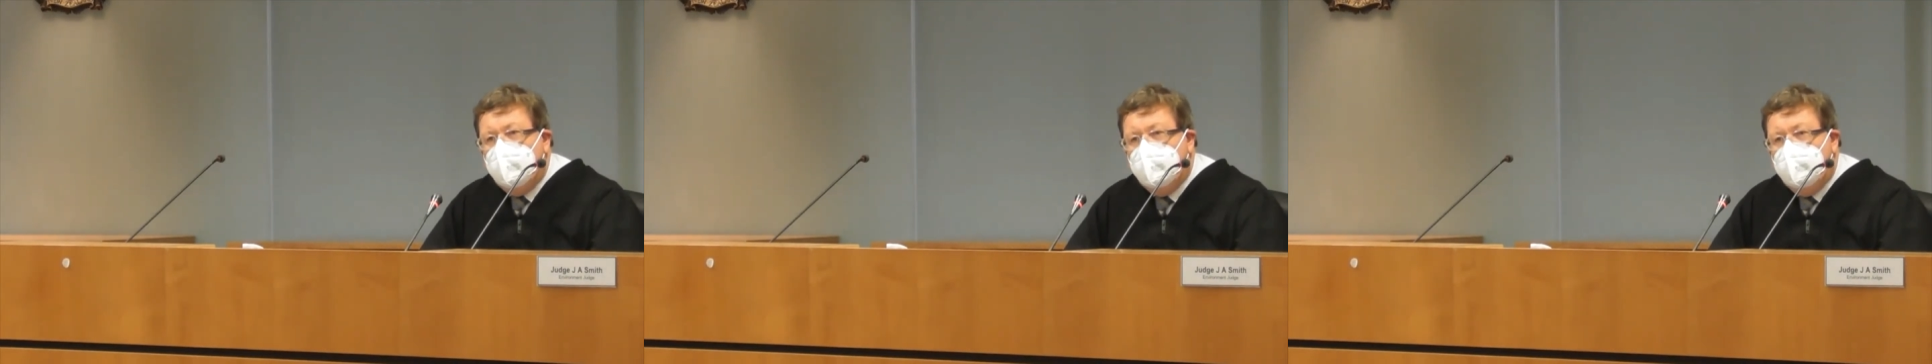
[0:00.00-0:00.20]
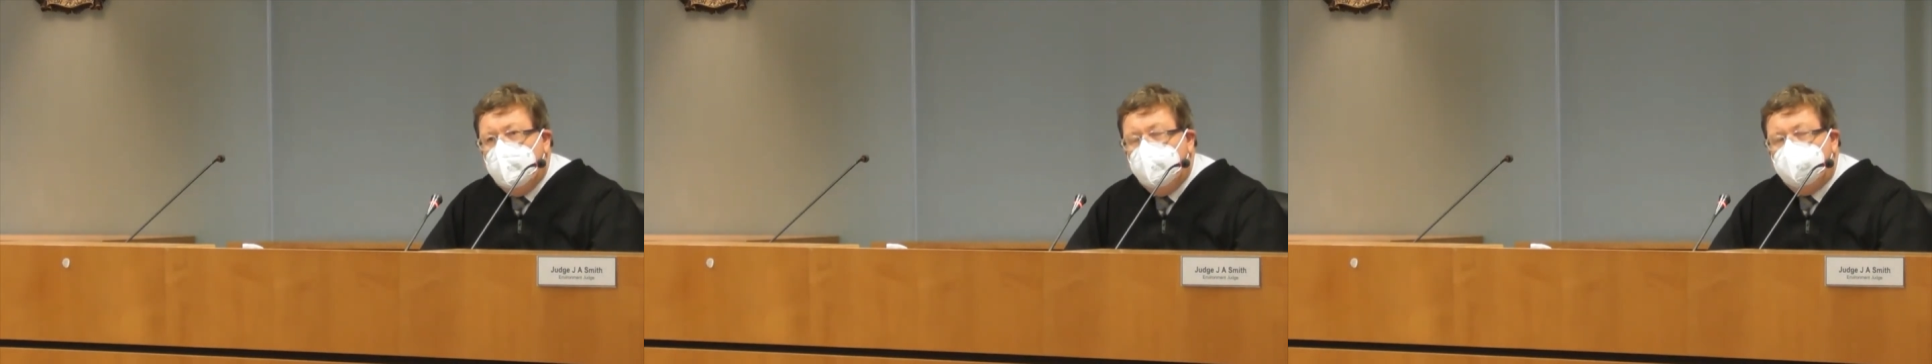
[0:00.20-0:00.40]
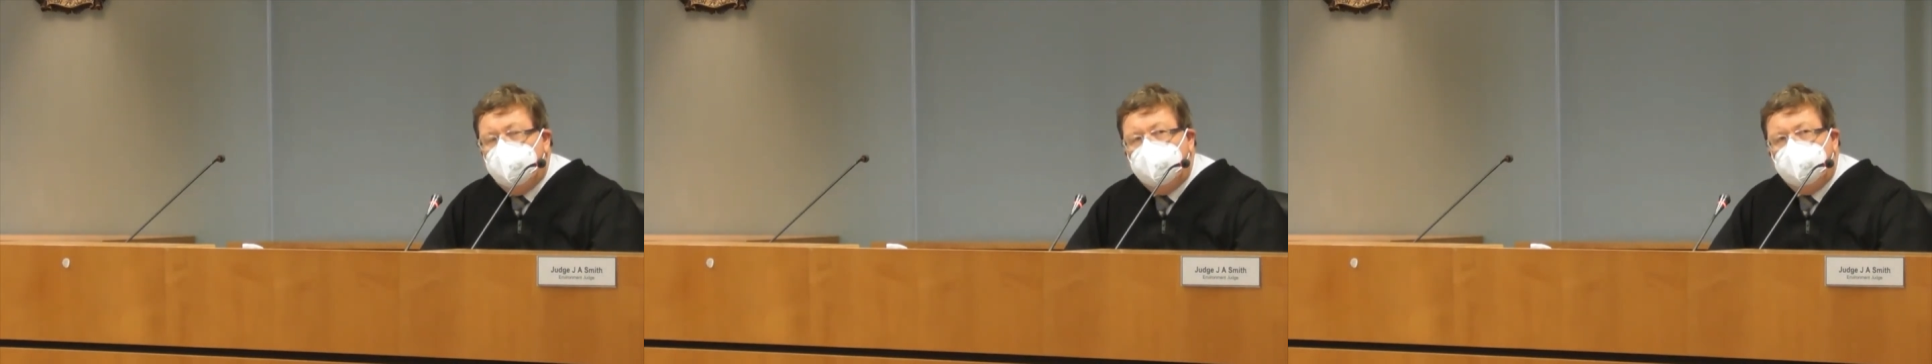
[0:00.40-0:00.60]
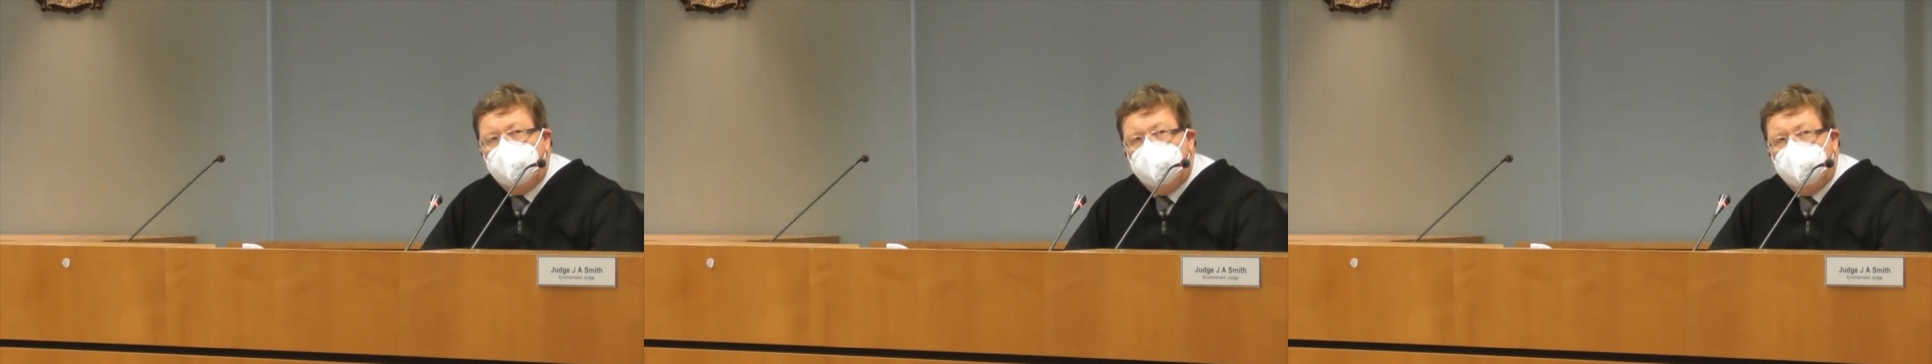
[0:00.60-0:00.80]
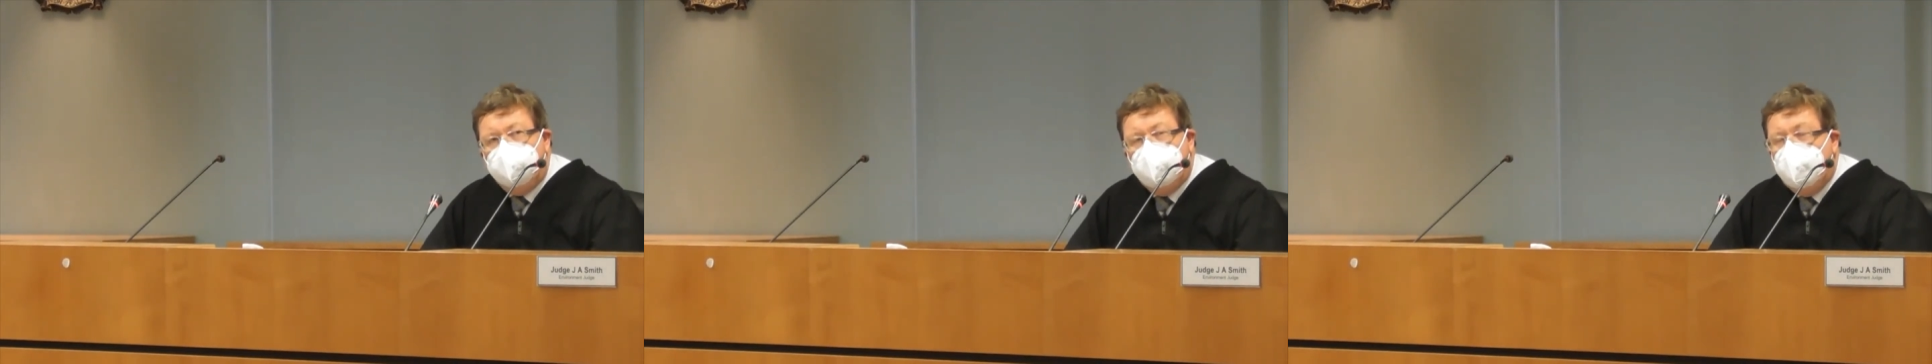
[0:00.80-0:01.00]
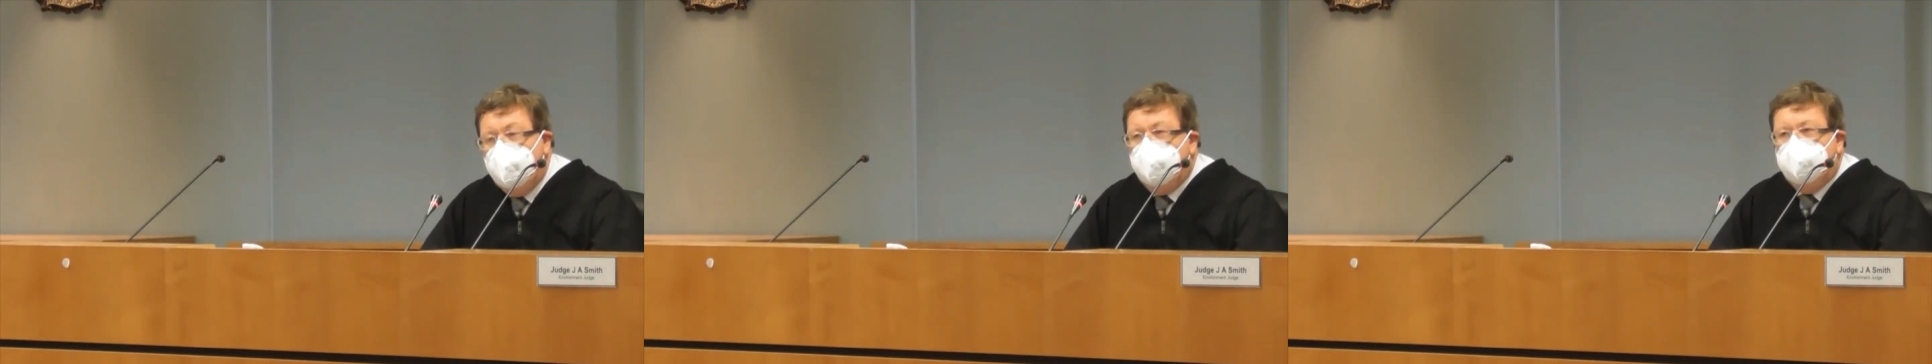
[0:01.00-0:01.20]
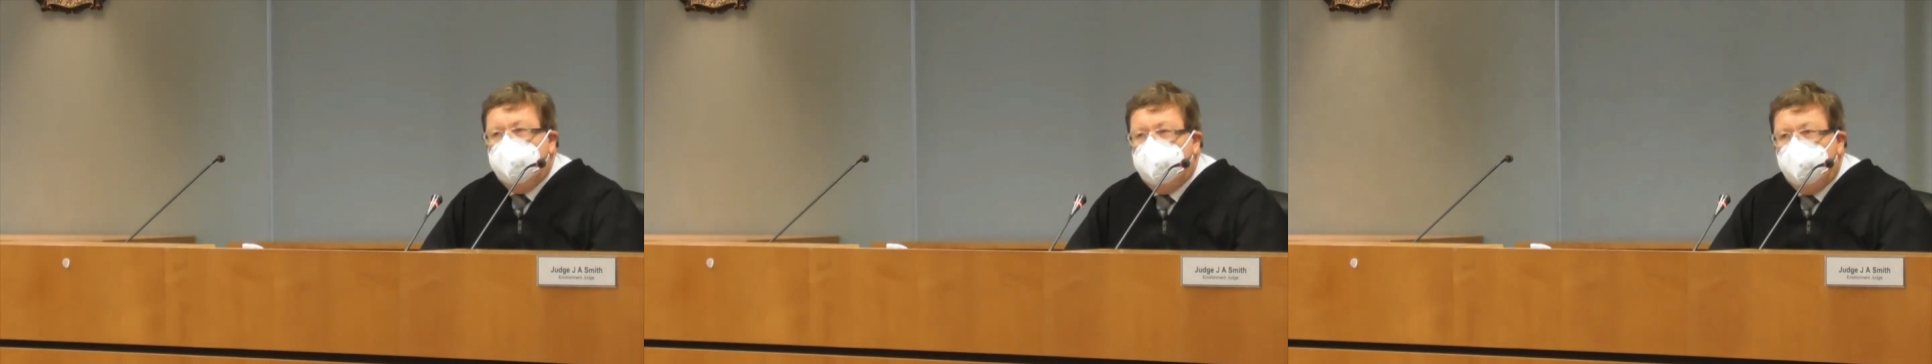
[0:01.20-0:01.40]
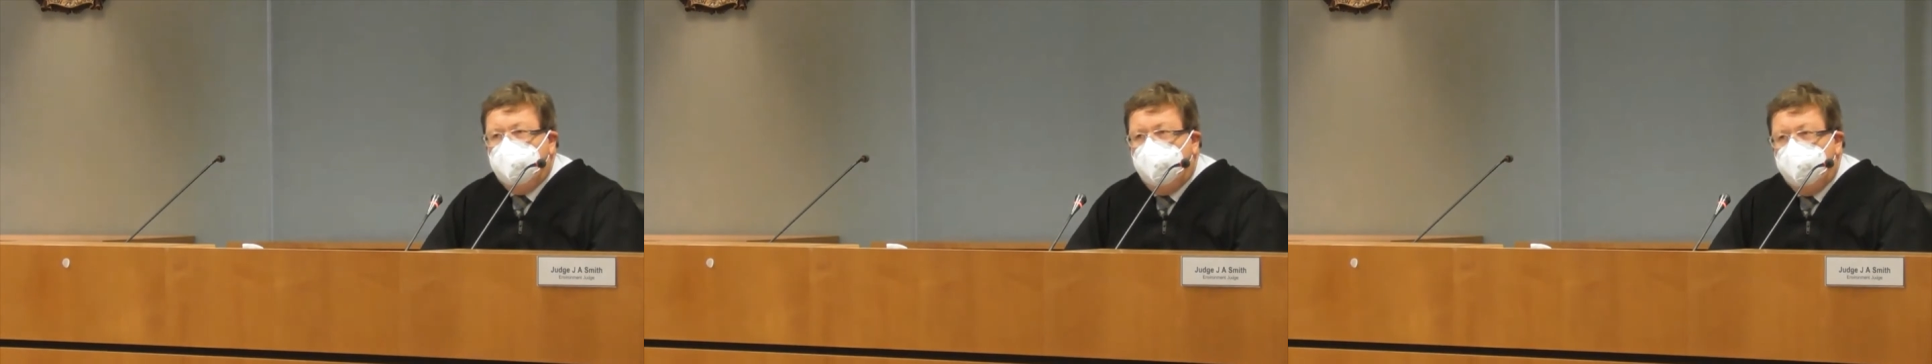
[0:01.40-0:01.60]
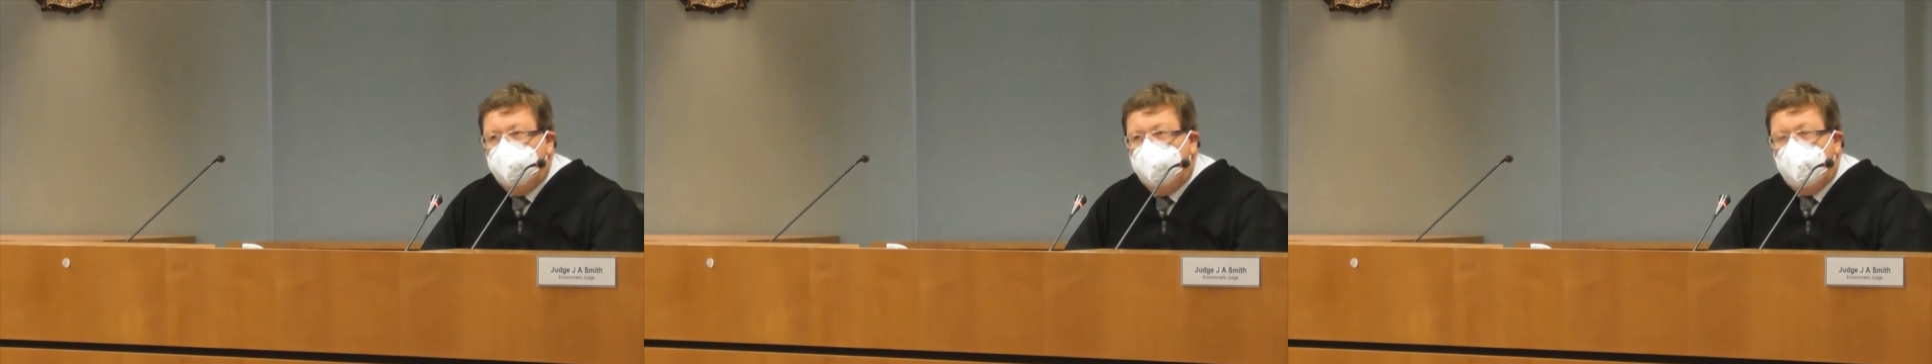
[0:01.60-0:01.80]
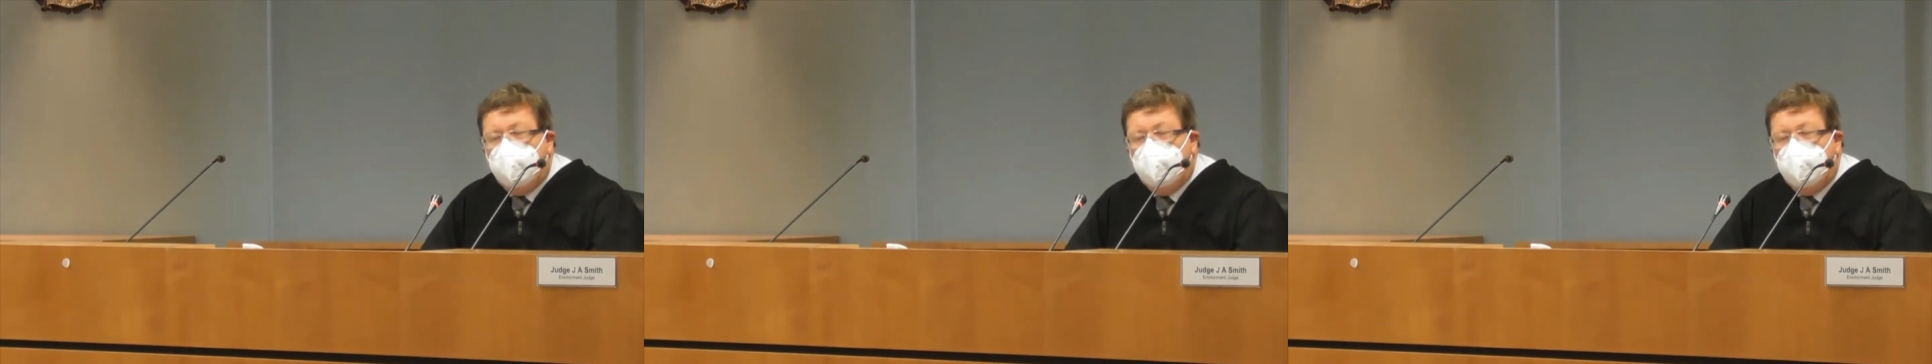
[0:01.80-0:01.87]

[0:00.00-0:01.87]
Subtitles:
And I'm